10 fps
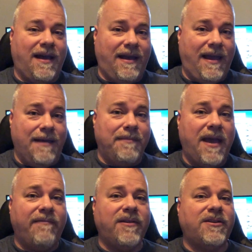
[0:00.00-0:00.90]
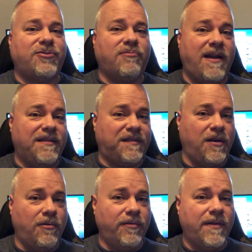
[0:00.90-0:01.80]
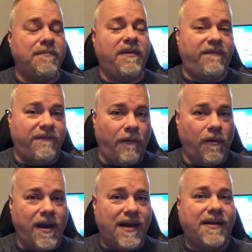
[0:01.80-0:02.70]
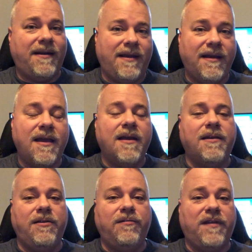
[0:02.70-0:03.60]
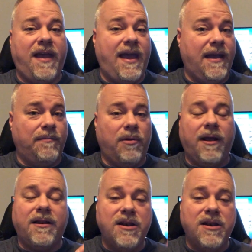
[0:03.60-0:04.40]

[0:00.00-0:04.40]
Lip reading: I am having to transcode them before editing using Handbrake.